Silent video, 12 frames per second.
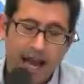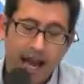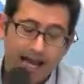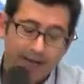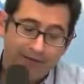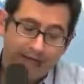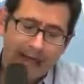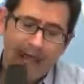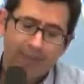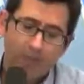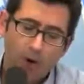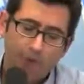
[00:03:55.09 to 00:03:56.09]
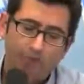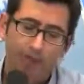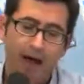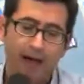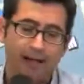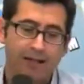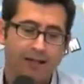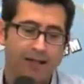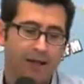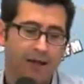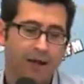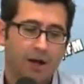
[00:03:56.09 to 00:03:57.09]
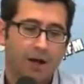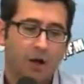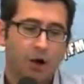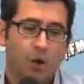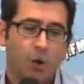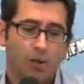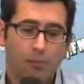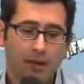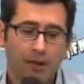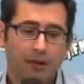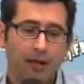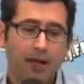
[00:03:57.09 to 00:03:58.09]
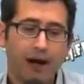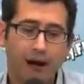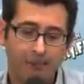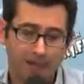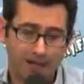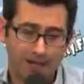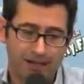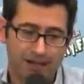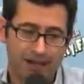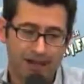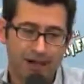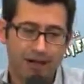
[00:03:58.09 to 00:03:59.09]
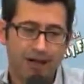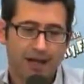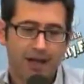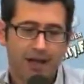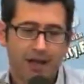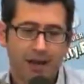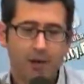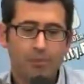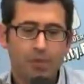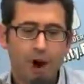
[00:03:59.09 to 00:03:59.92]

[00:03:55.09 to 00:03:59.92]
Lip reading: And if they had more friends who were building companies, they would